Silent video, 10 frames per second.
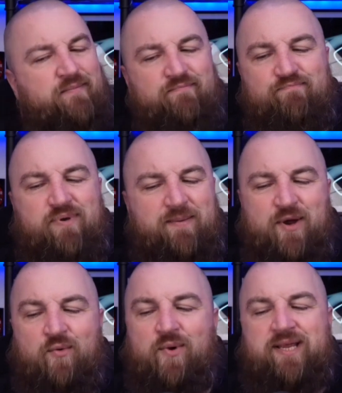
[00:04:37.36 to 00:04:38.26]
Big
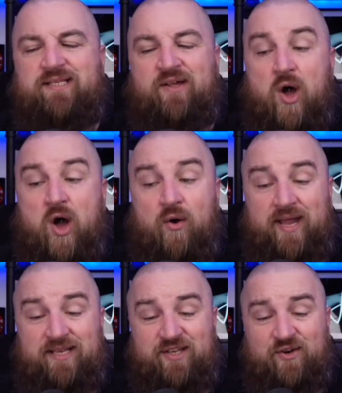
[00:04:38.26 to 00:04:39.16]
Bear raced down the hallway
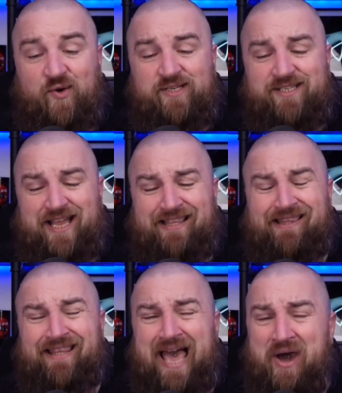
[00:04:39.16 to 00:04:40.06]
as the noises got
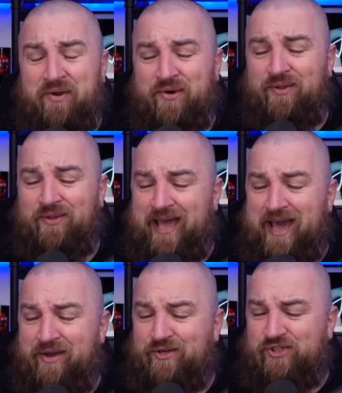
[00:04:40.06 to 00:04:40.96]
louder and
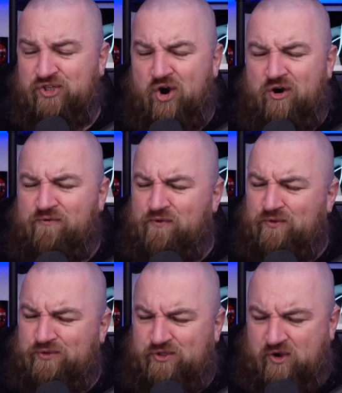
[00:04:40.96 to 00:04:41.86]
louder. Snarful,
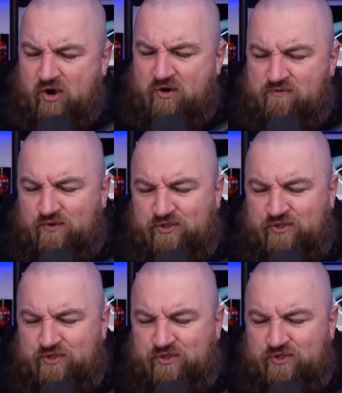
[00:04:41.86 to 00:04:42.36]
snarful,